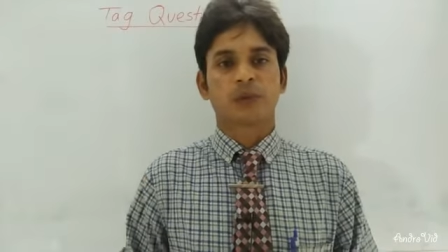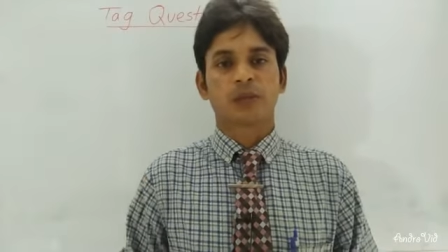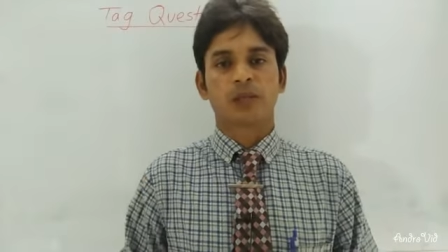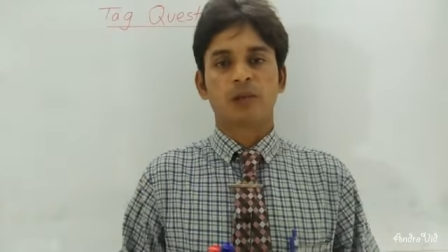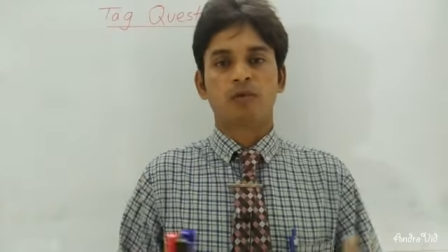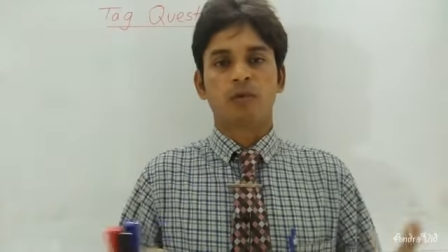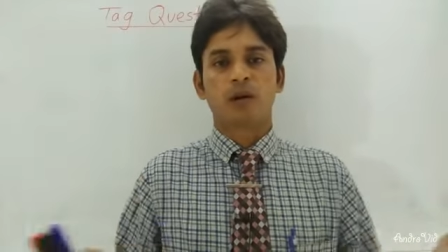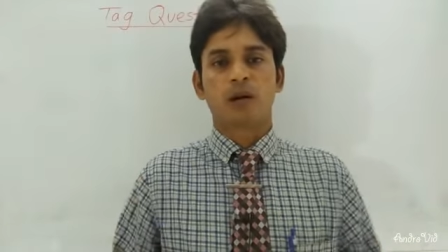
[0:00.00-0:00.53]

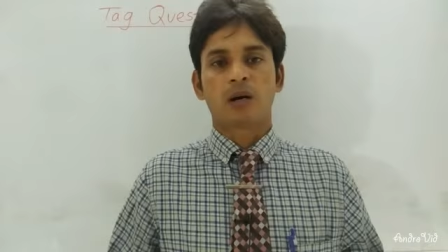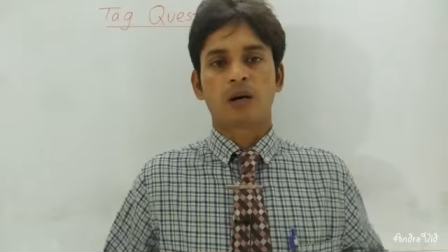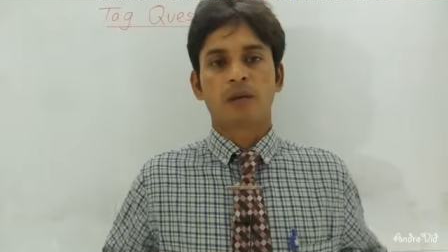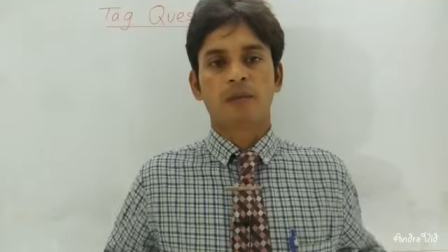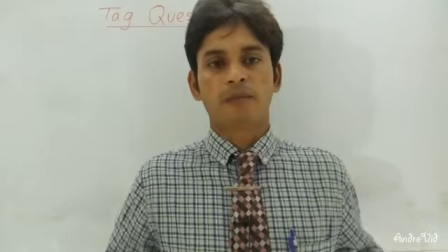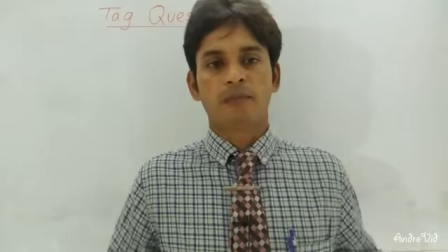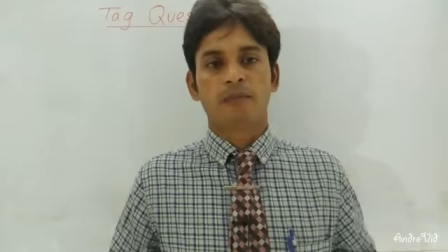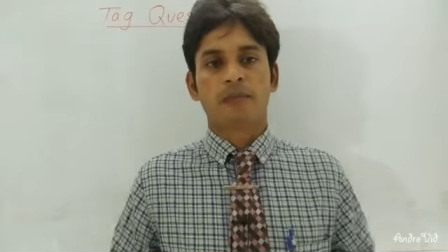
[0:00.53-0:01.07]
You are
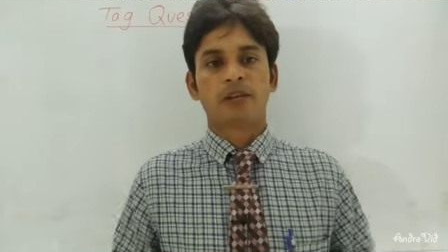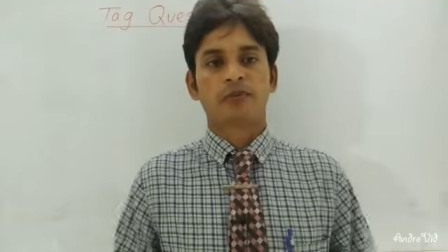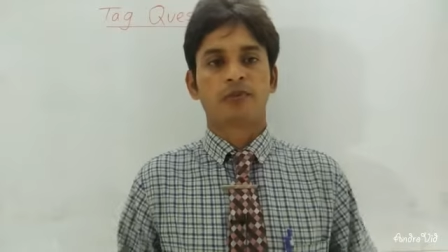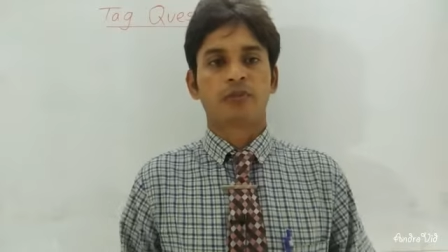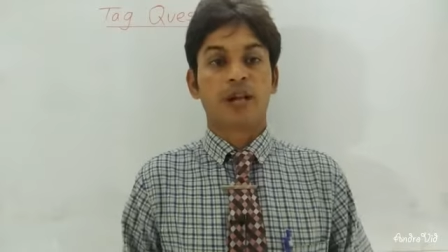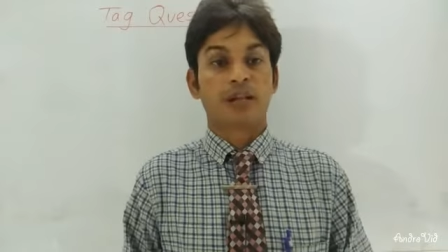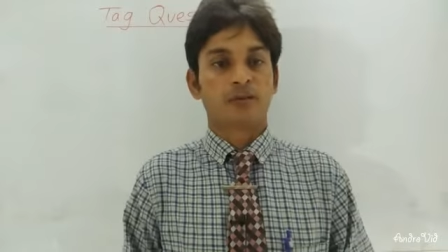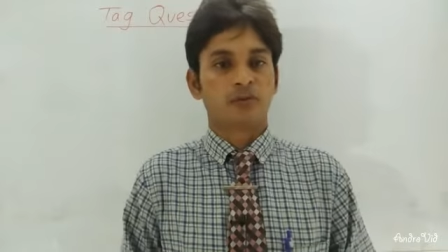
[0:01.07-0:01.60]
my
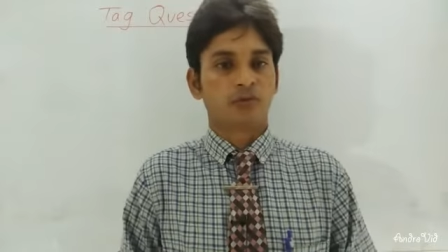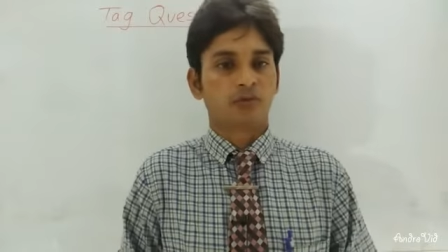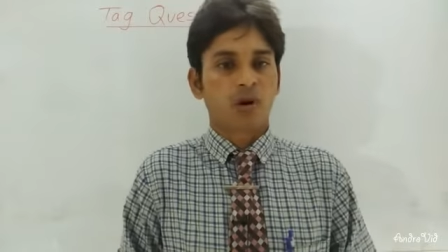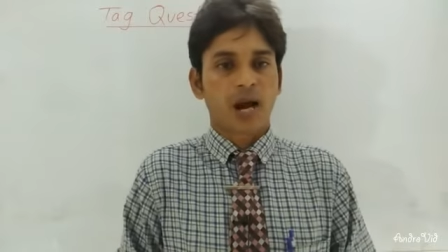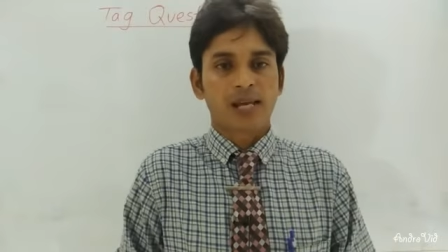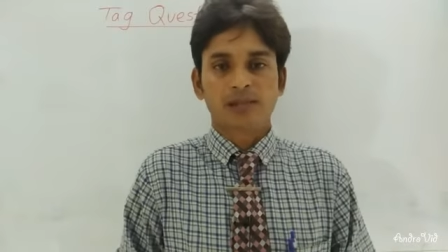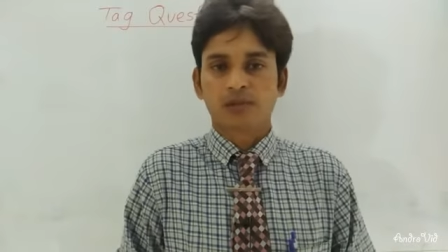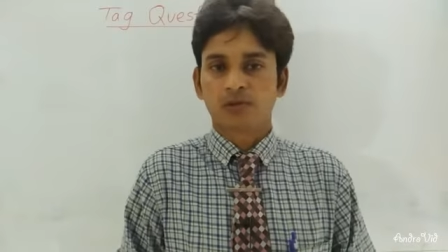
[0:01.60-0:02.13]
friend,
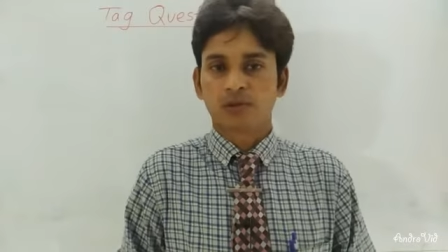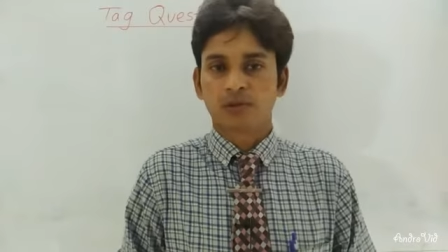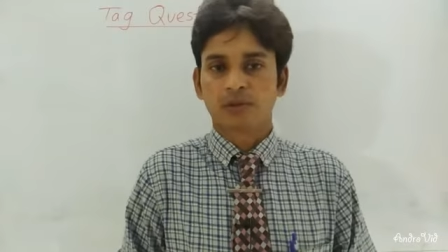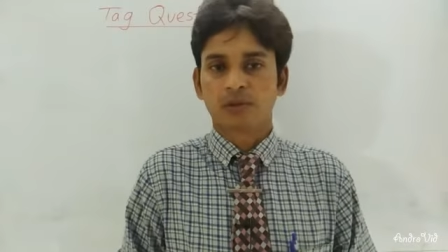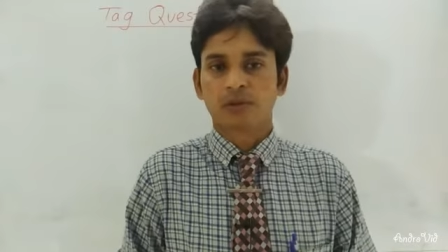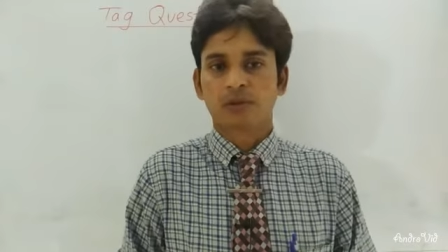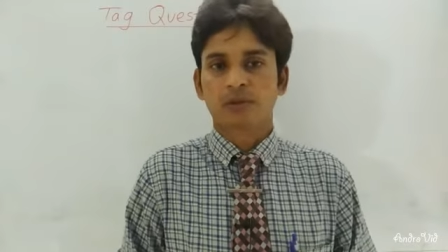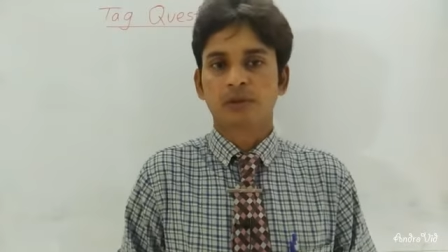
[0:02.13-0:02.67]
right?
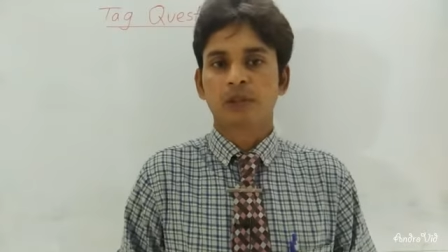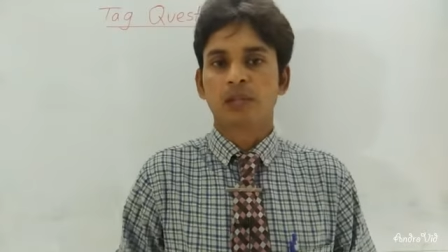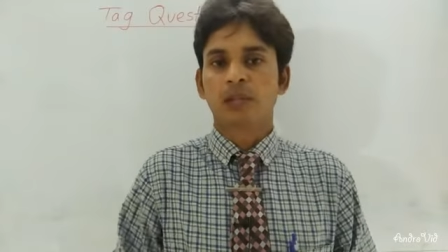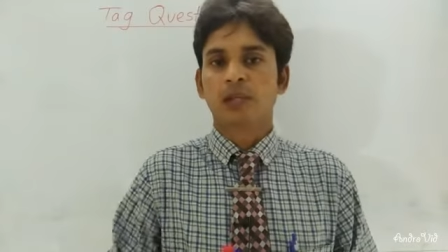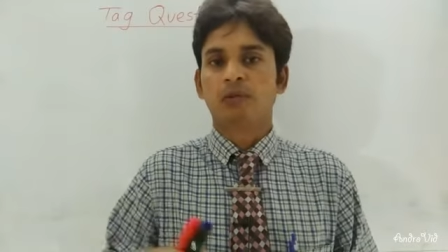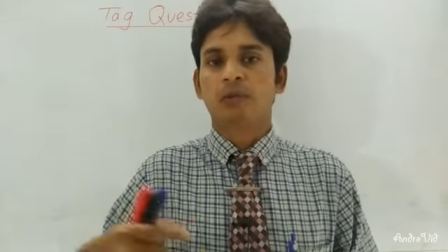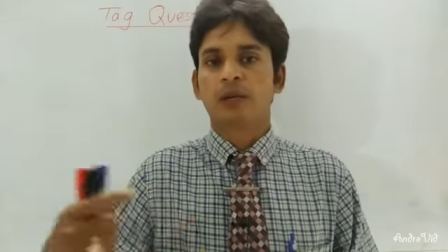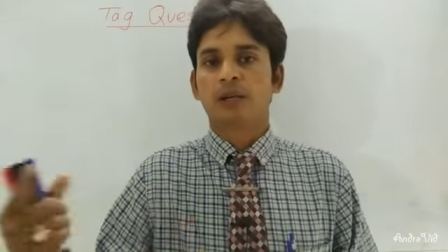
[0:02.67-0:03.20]

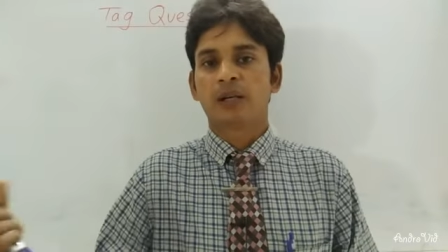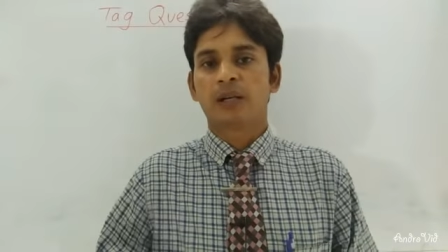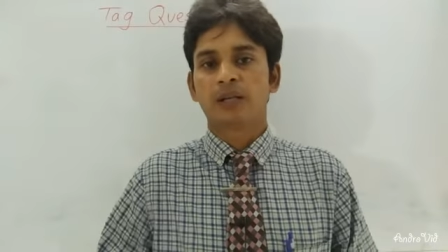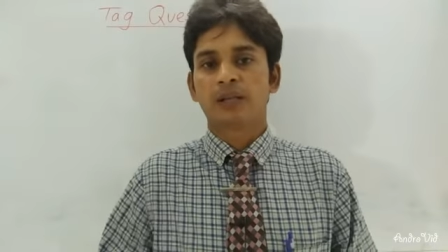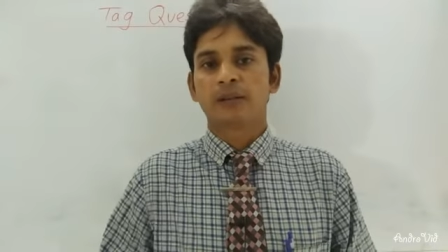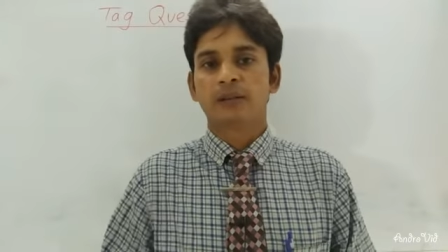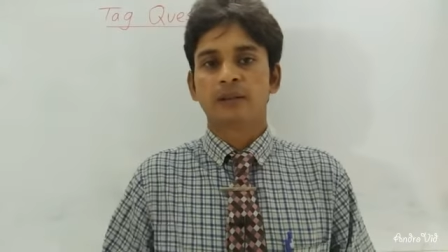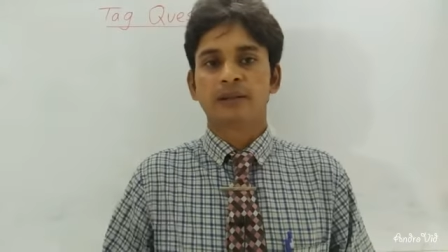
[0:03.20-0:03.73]
You are
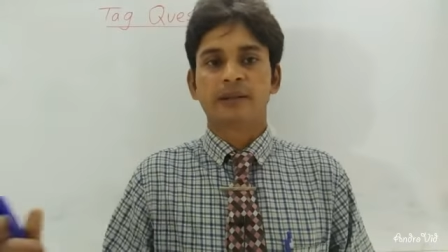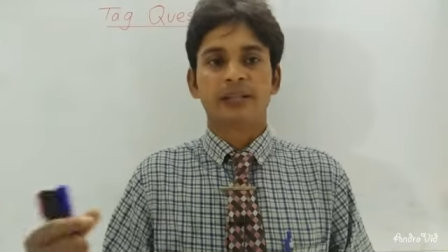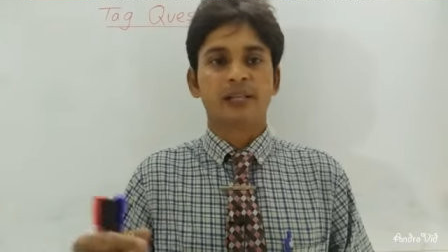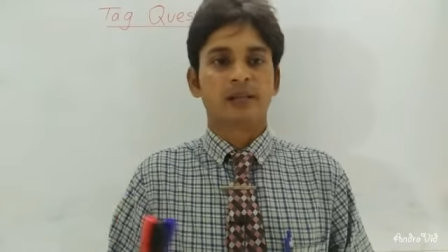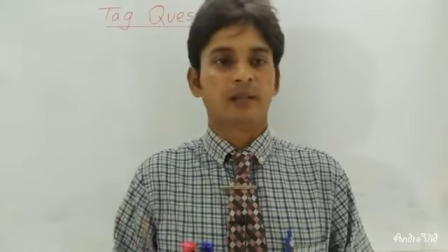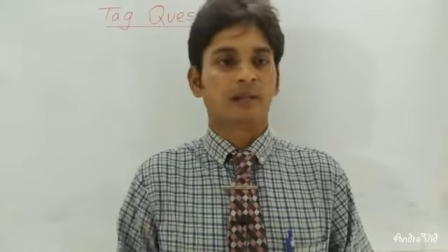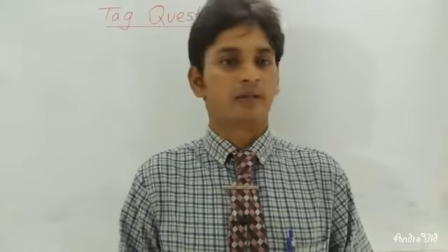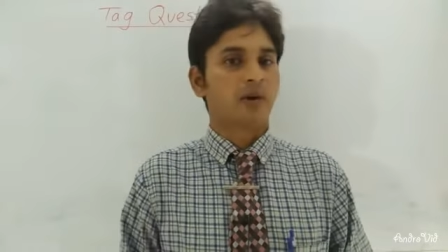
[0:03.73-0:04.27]

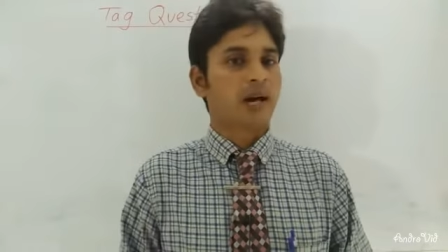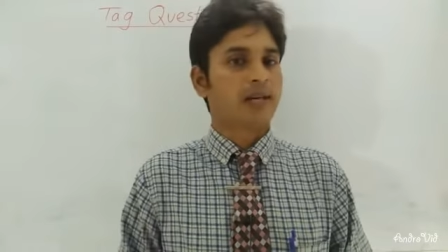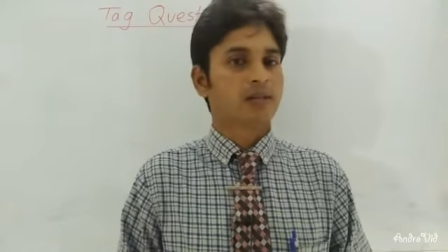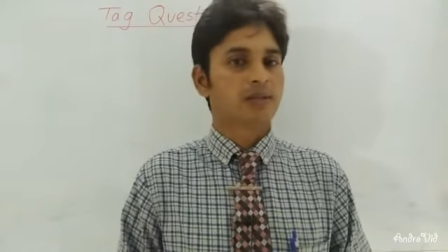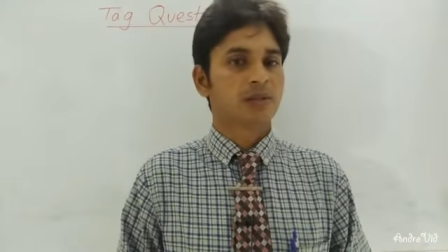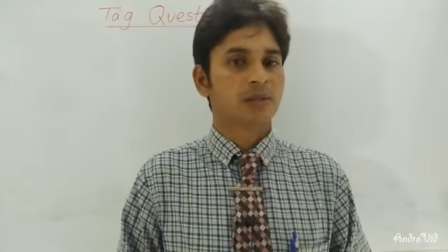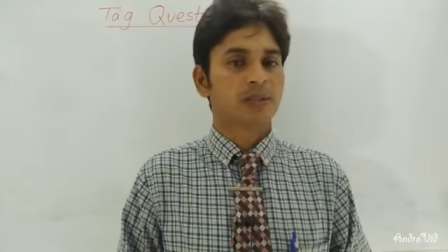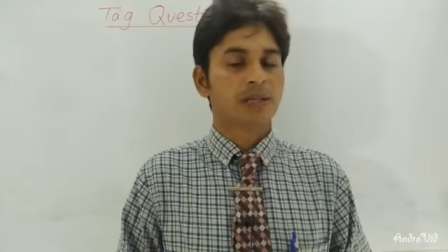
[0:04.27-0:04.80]
Rina,
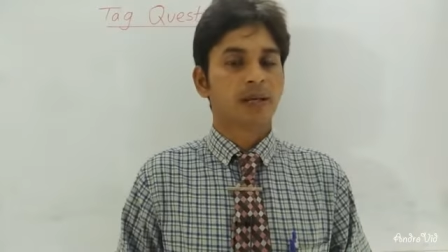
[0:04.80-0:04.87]
right?